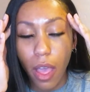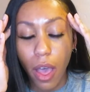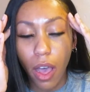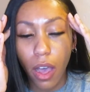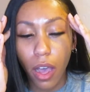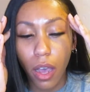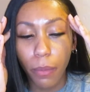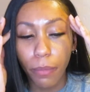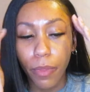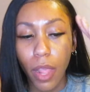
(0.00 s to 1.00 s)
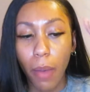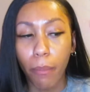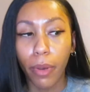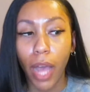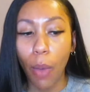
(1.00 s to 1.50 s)

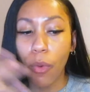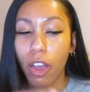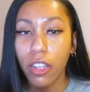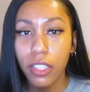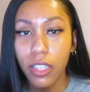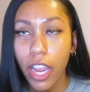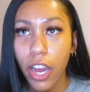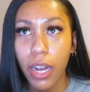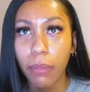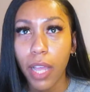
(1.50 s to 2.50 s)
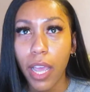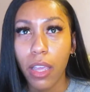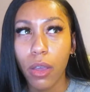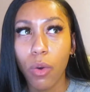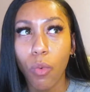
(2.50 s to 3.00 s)
But I went onto there and I'm like,
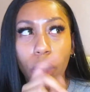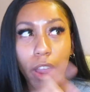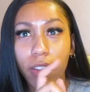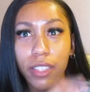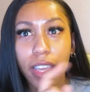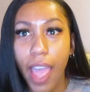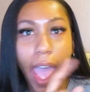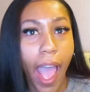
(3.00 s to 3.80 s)
where is he at?